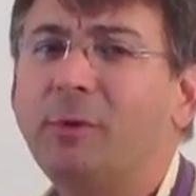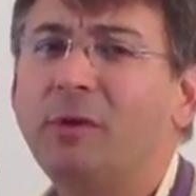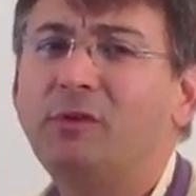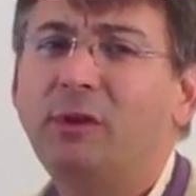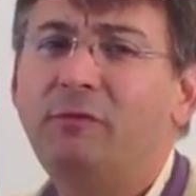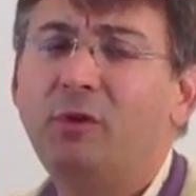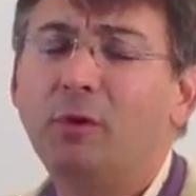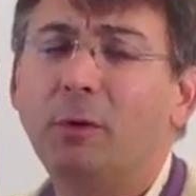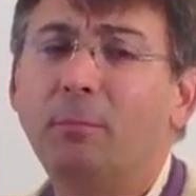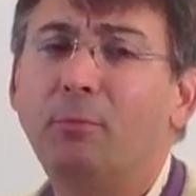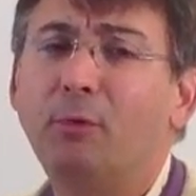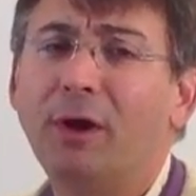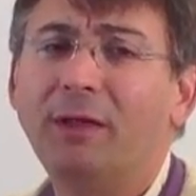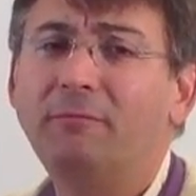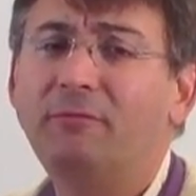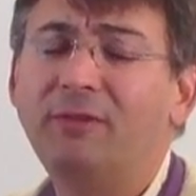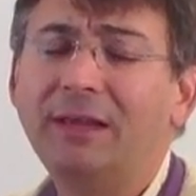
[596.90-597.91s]
especially if you're a
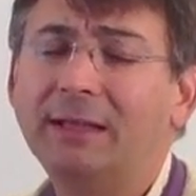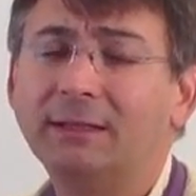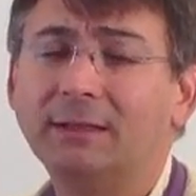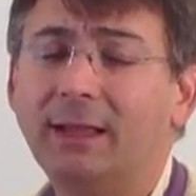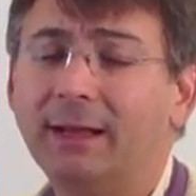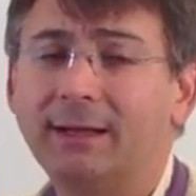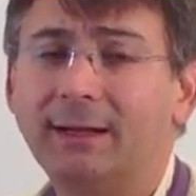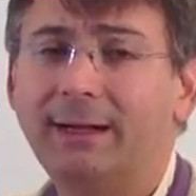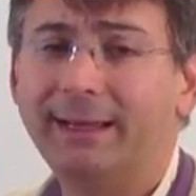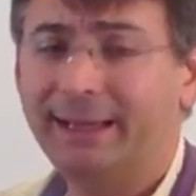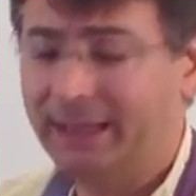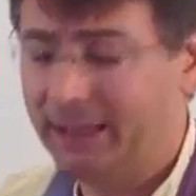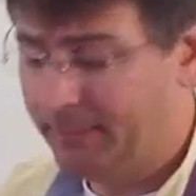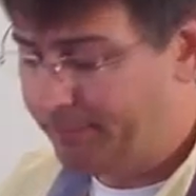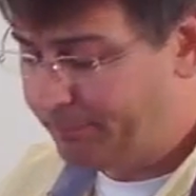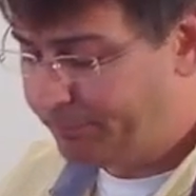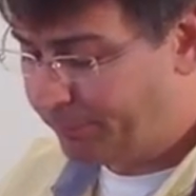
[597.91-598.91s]
bread fiend like I
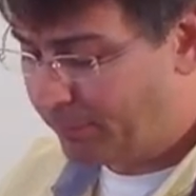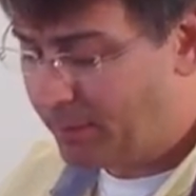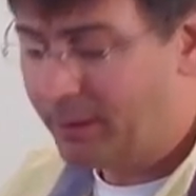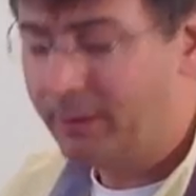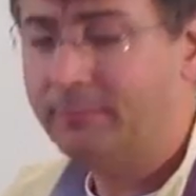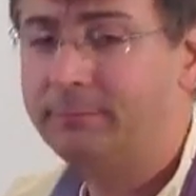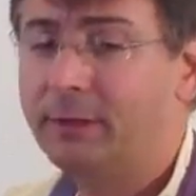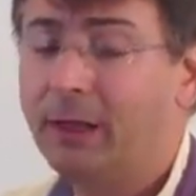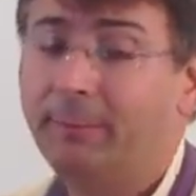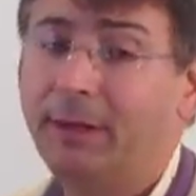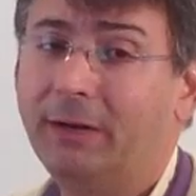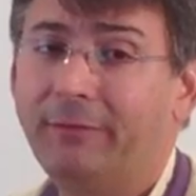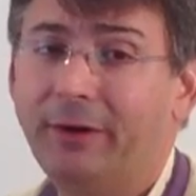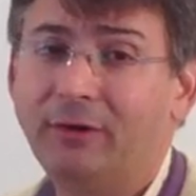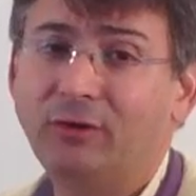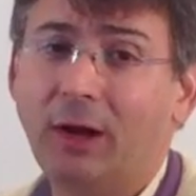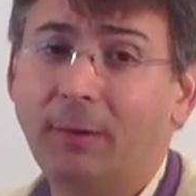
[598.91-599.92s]
am. I mean,
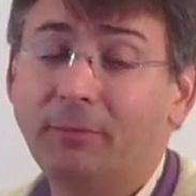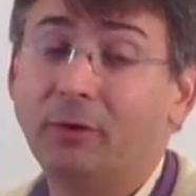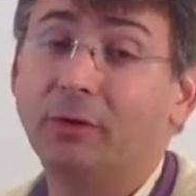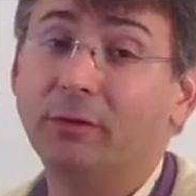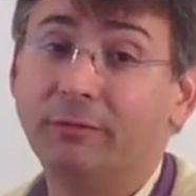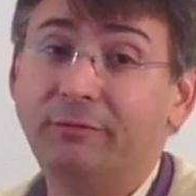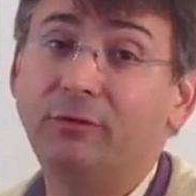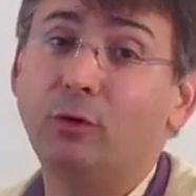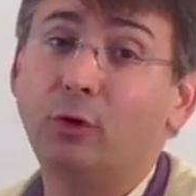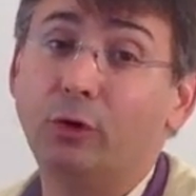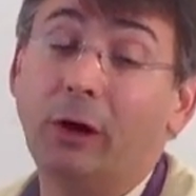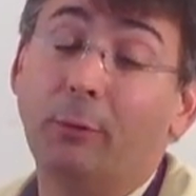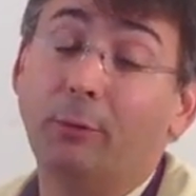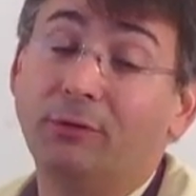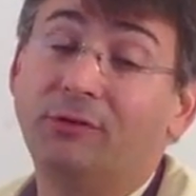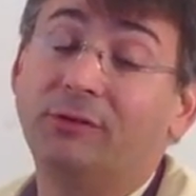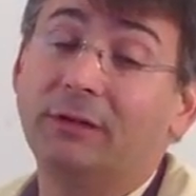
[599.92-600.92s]
if I dropped it on the floor,
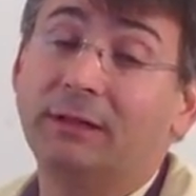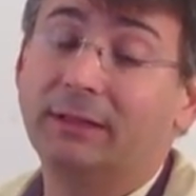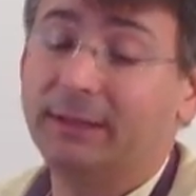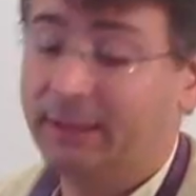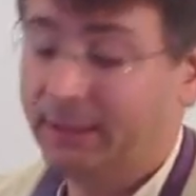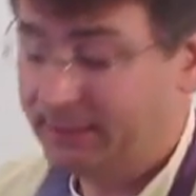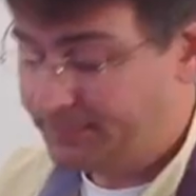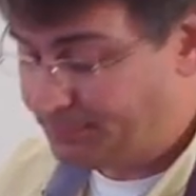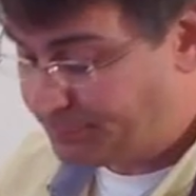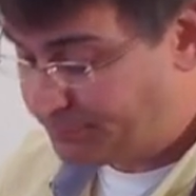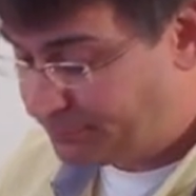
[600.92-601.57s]
I would still eat it.